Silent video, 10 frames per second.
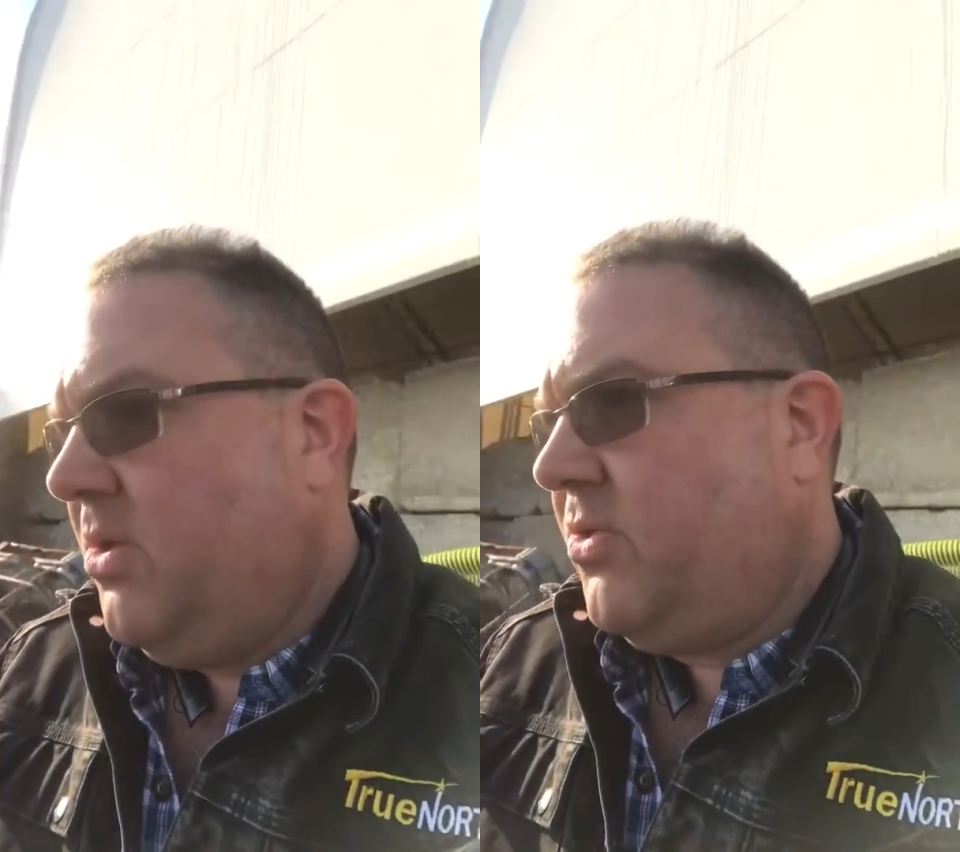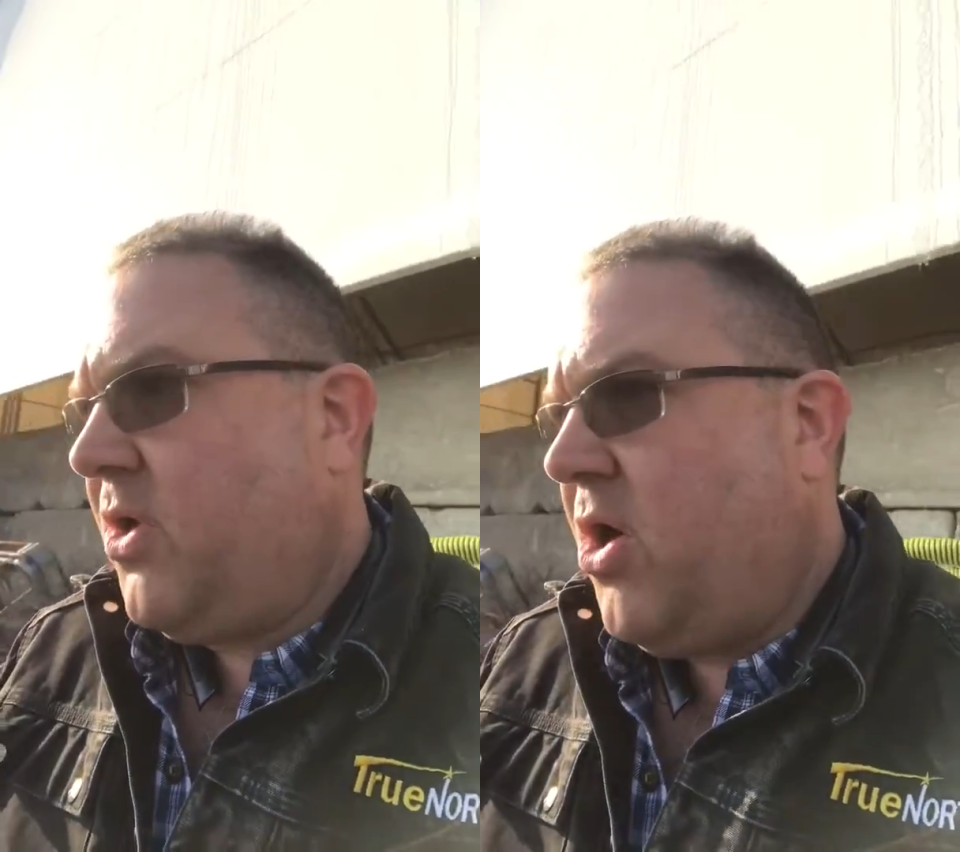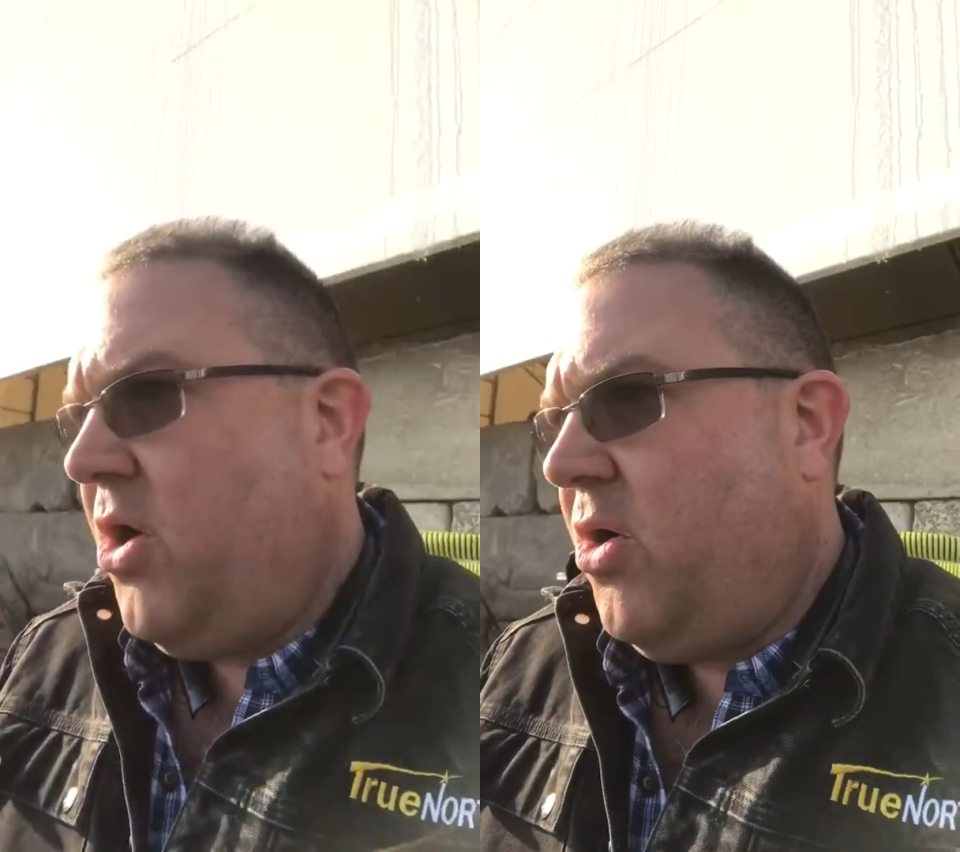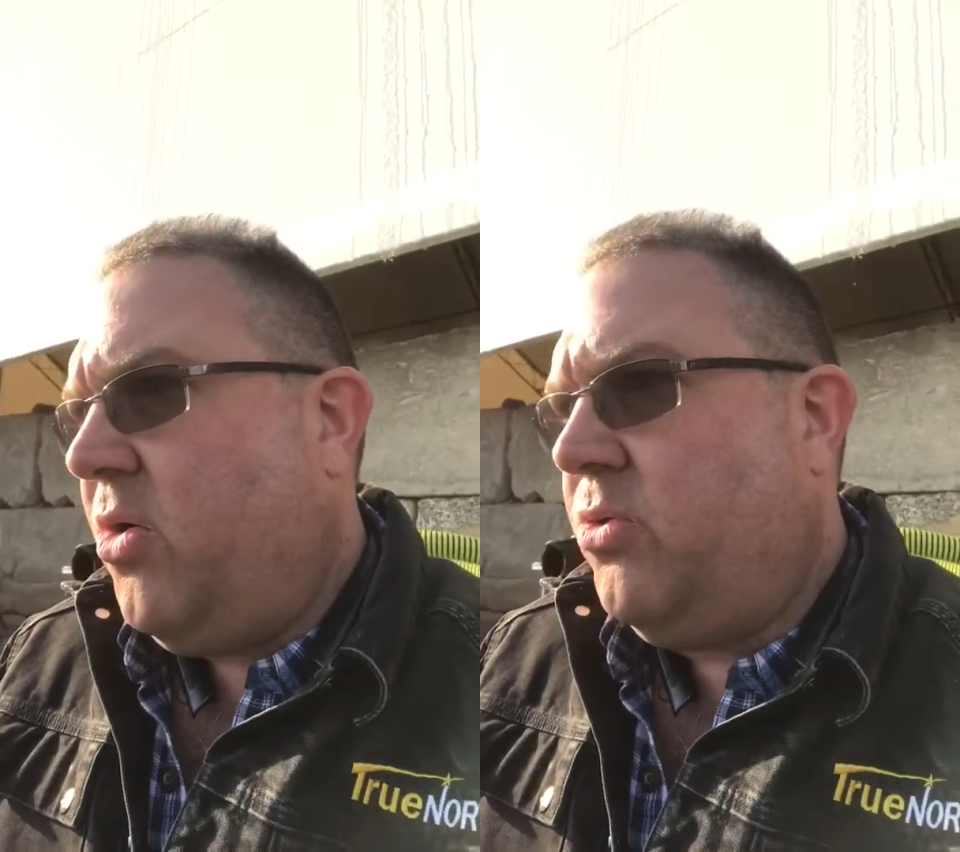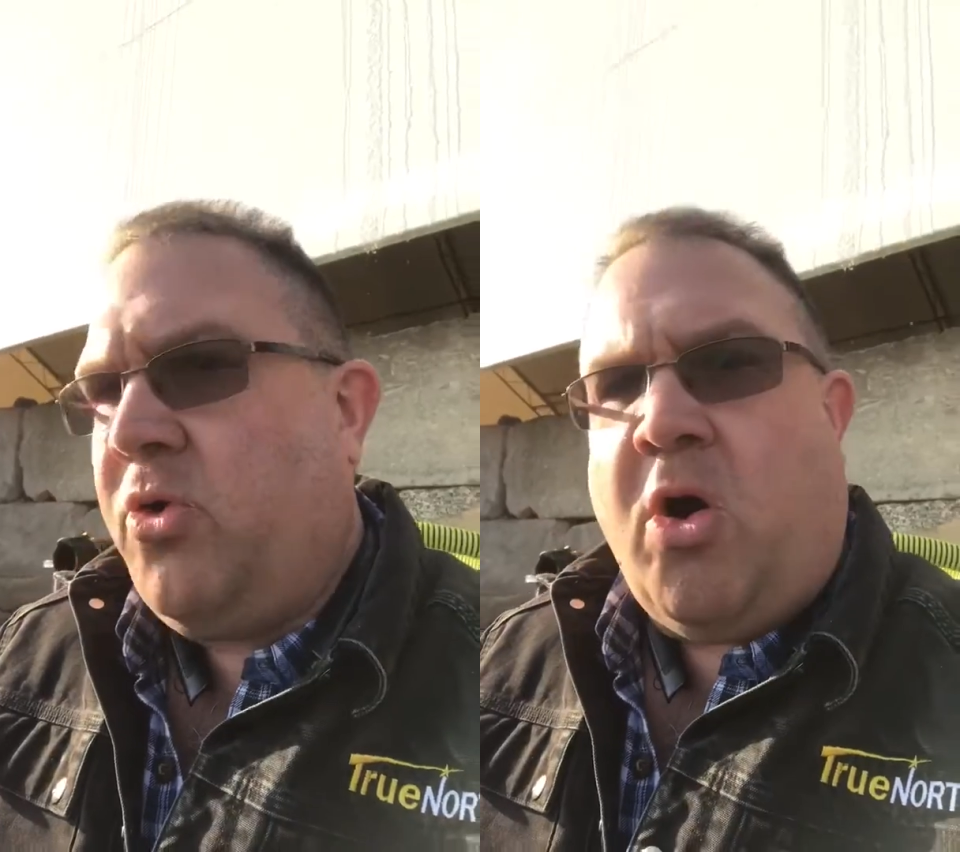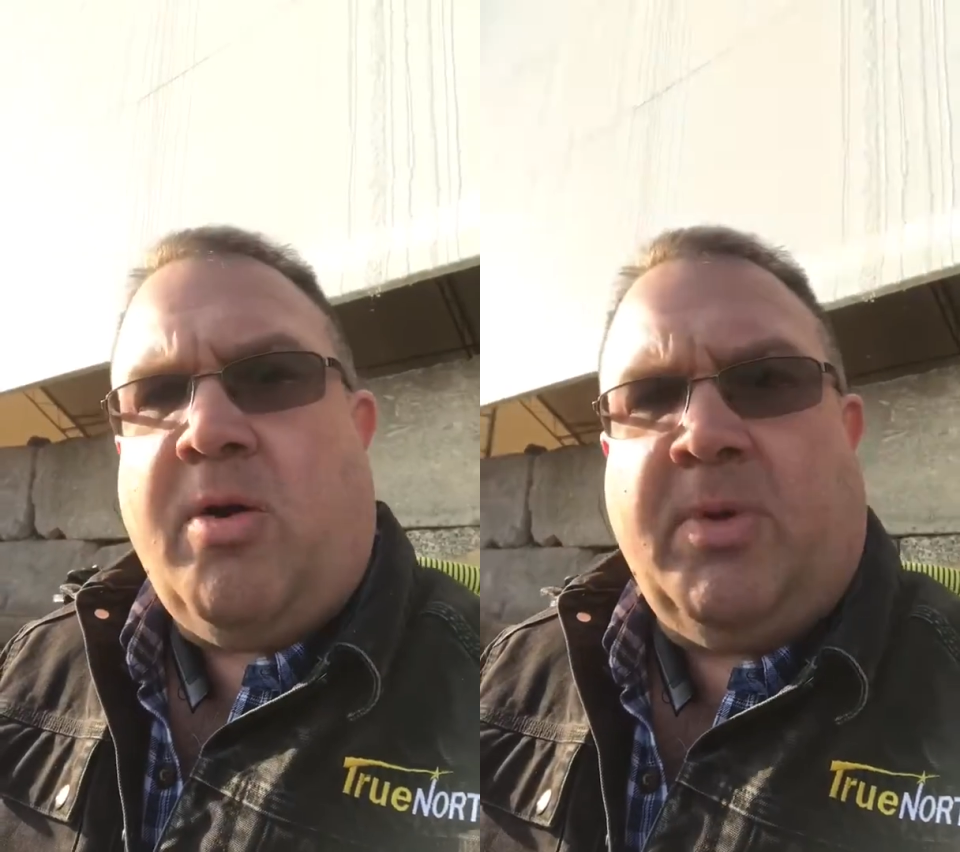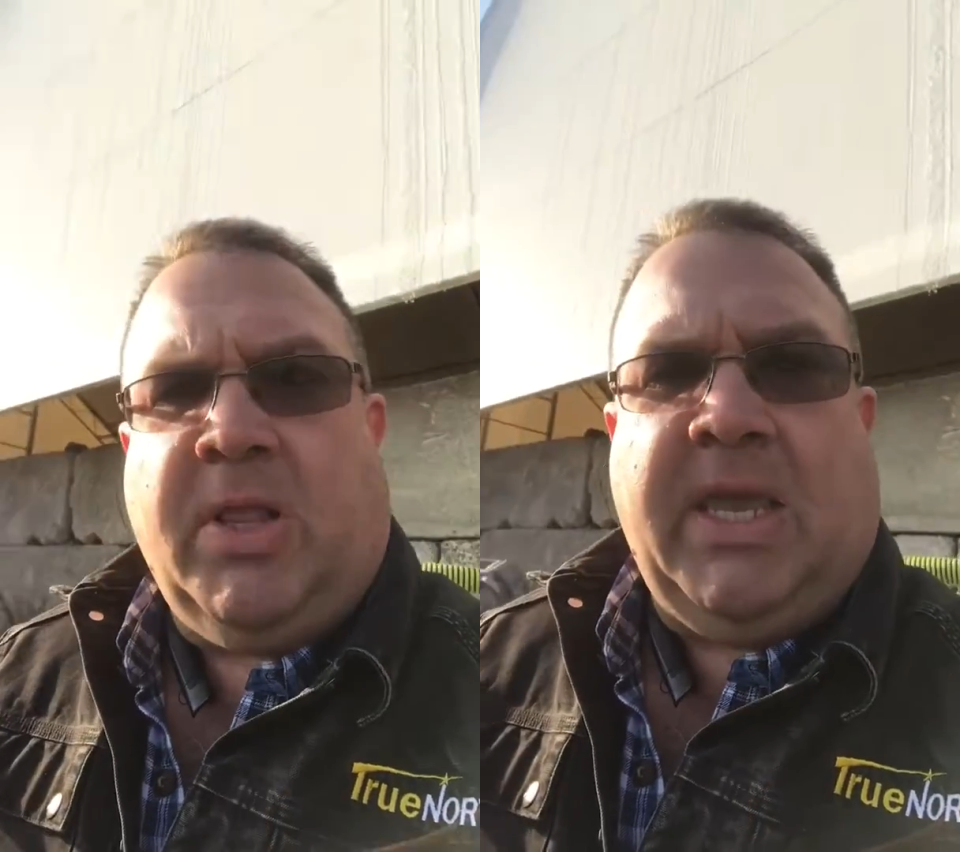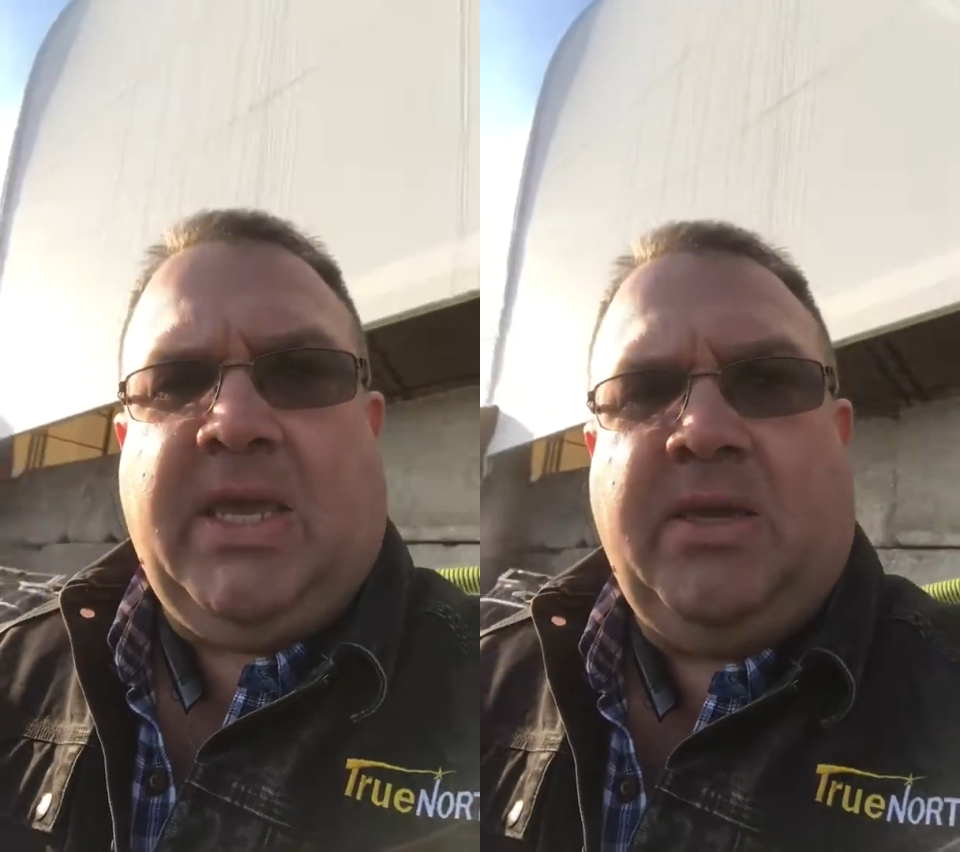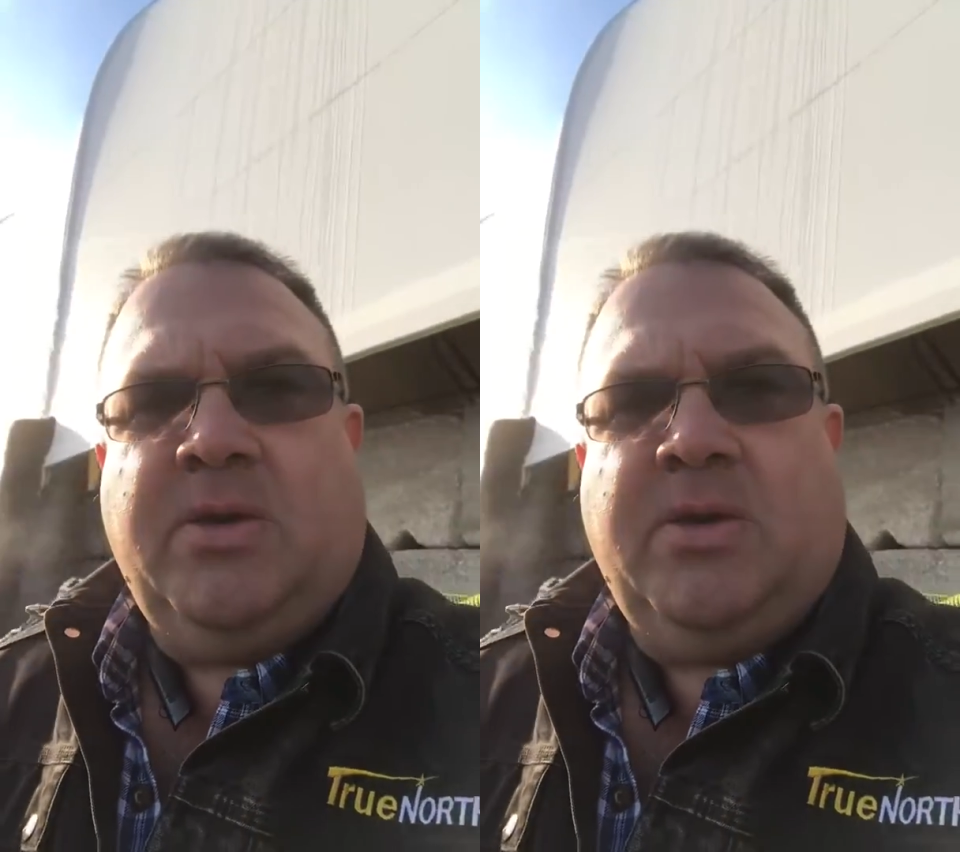So normally